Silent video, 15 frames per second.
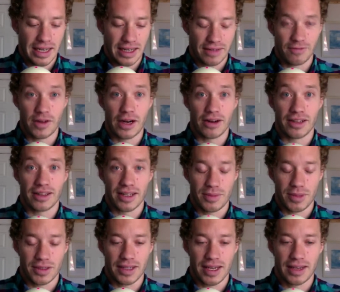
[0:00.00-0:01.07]
very
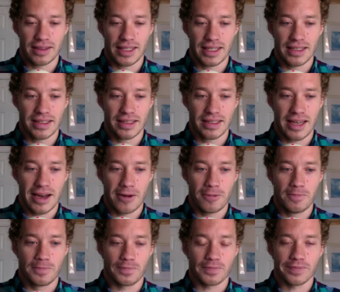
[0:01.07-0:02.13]
clickable title is. Now,
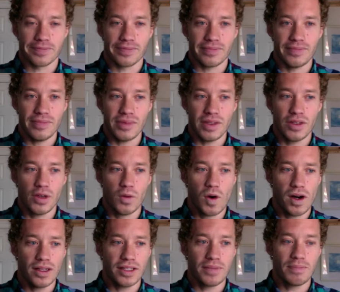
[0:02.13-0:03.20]
you
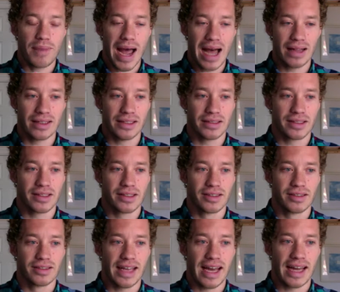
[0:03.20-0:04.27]
want to balance
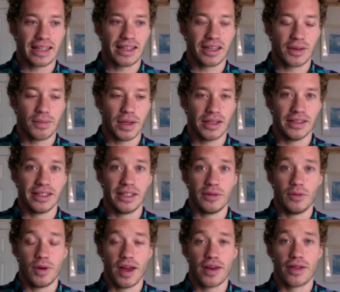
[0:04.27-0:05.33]
that clickability
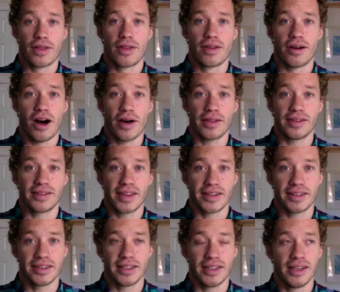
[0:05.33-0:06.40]
with
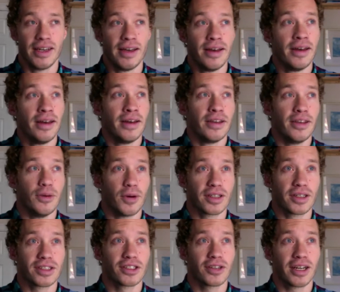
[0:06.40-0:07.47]
authenticity. You want
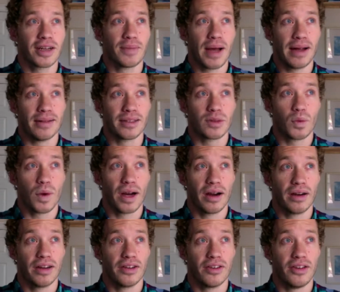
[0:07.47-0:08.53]
to strike a balance where
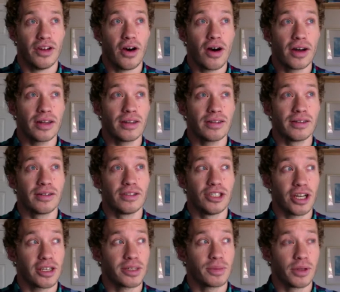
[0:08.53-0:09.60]
you're not
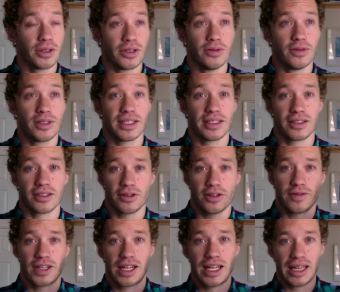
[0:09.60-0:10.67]
just producing sort
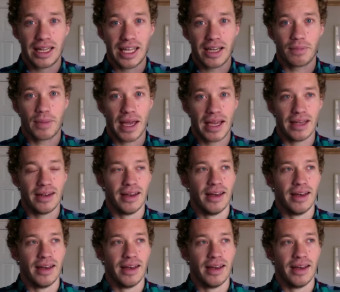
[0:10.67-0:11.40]
of clickbait